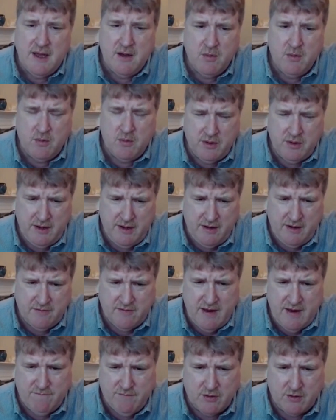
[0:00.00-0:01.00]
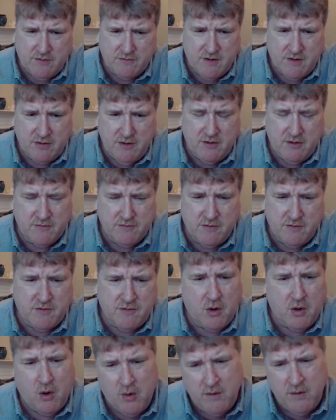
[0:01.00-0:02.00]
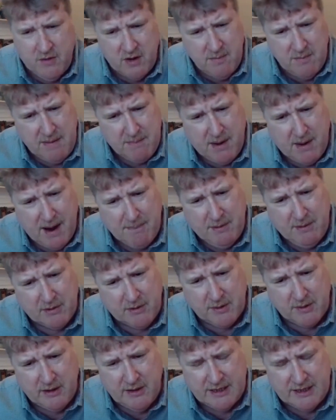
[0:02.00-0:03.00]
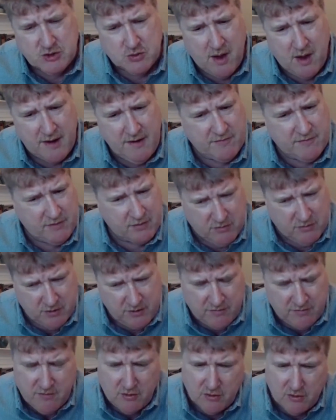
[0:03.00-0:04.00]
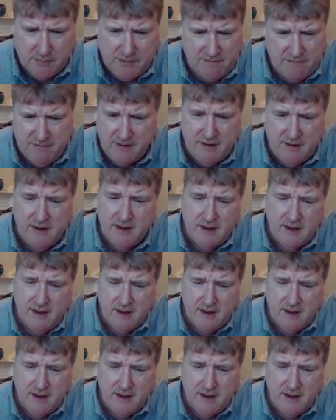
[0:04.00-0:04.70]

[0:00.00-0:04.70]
We really need to stay focused on those. Those are always going to be popular in electronics, including solar PV.